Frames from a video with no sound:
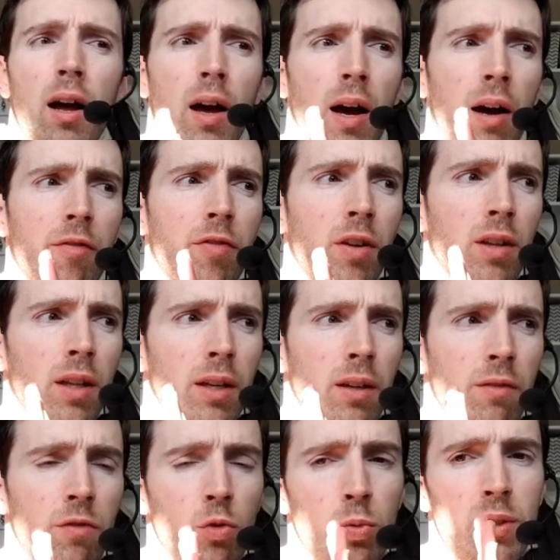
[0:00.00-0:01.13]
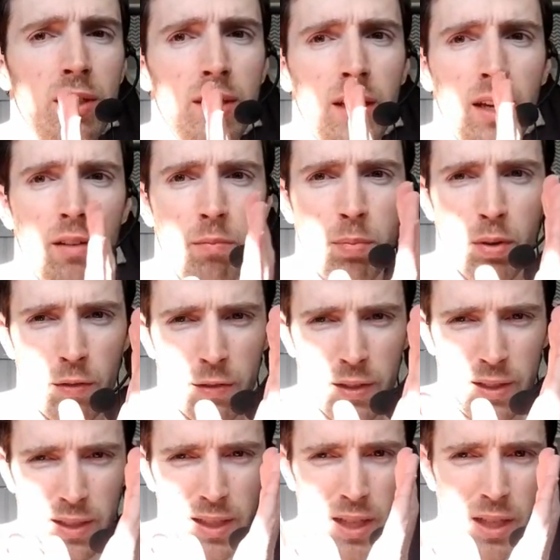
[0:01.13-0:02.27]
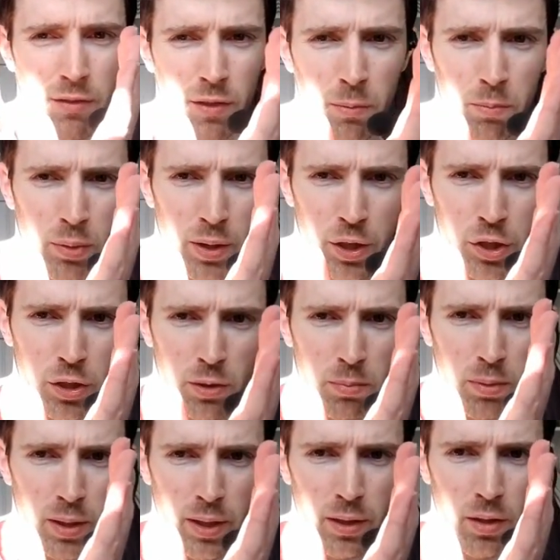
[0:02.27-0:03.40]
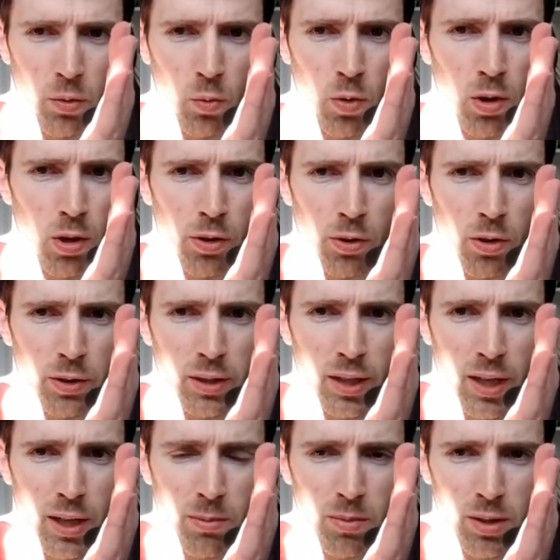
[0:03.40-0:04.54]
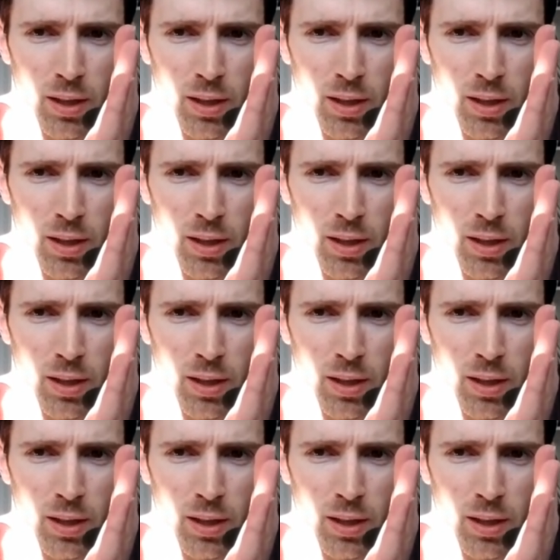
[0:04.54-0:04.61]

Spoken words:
I felt like if you didn't have perfectly even pressure applied to the wall at all times,